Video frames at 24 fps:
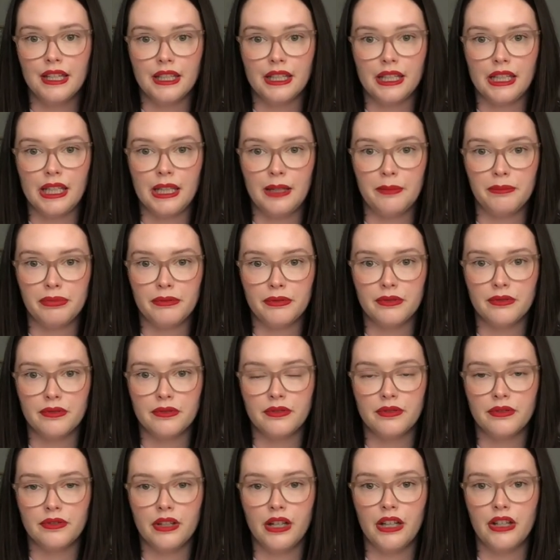keep
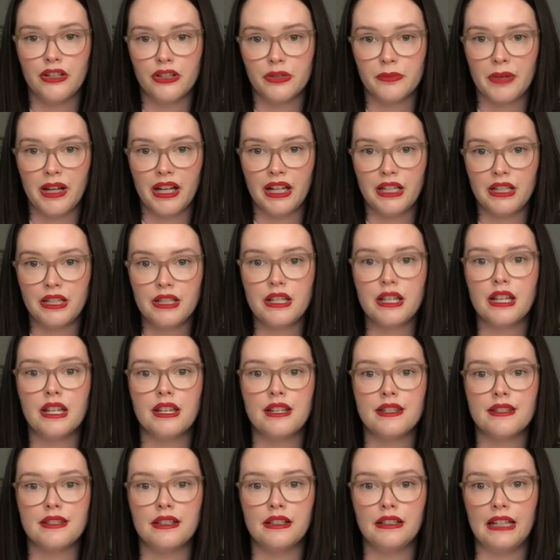in your mind is
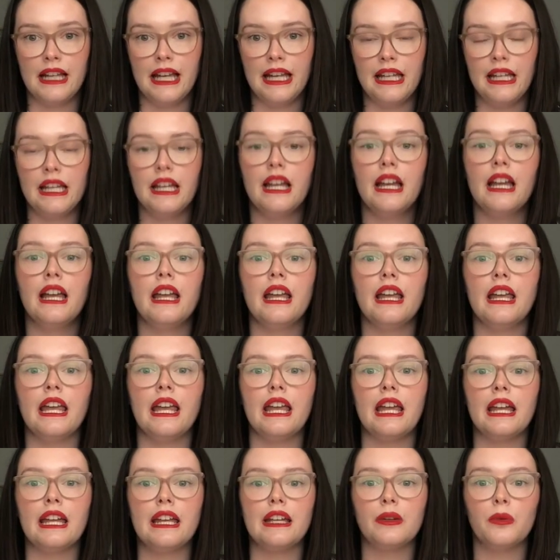the light
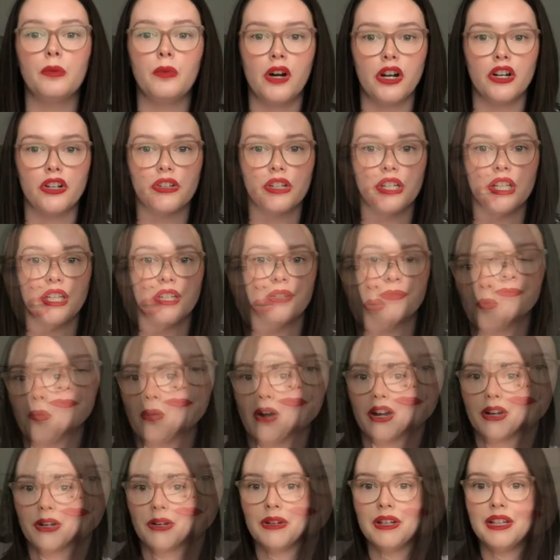and the watering.
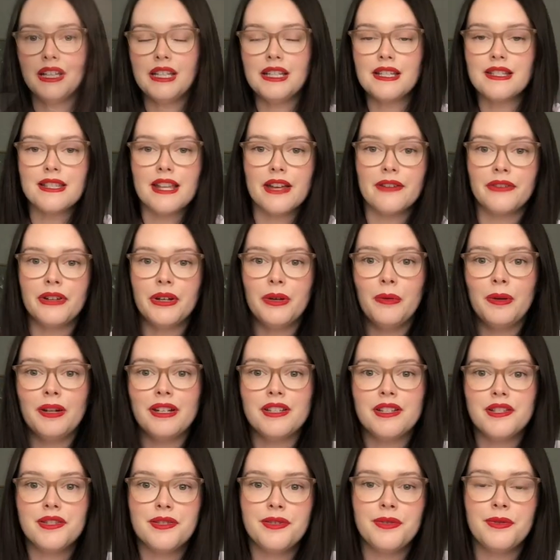Watering is every 1 to
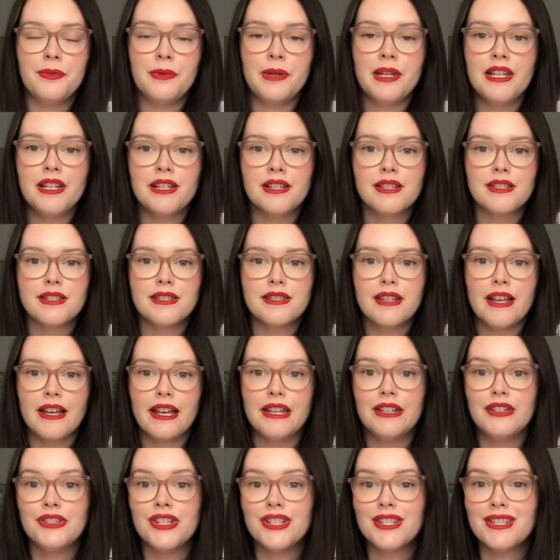2 weeks.
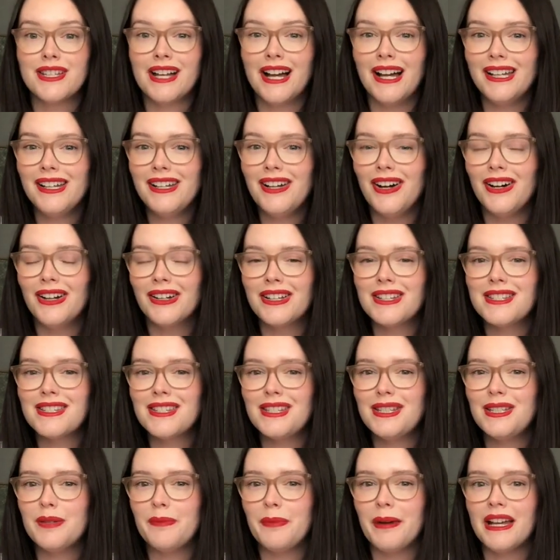It just kind of honestly
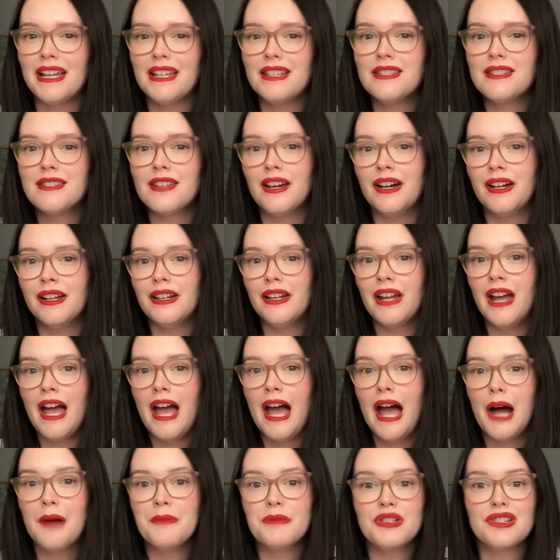depends on
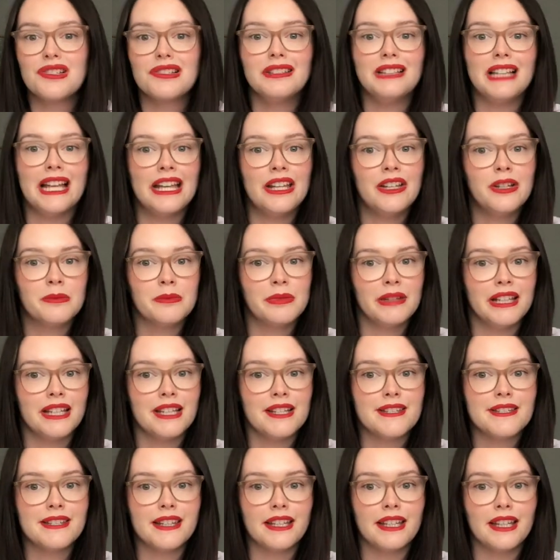how much light your plant
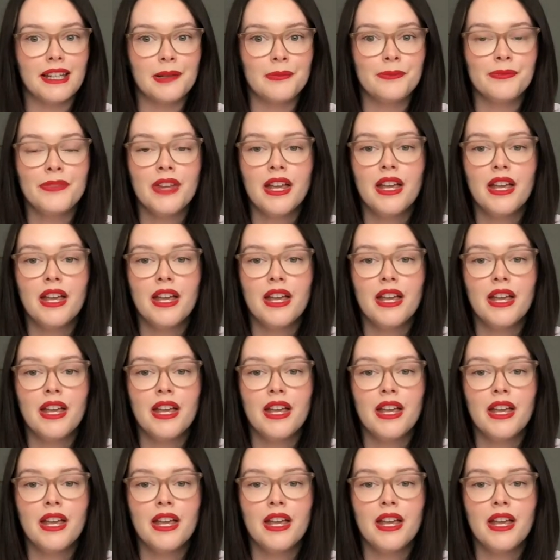is getting.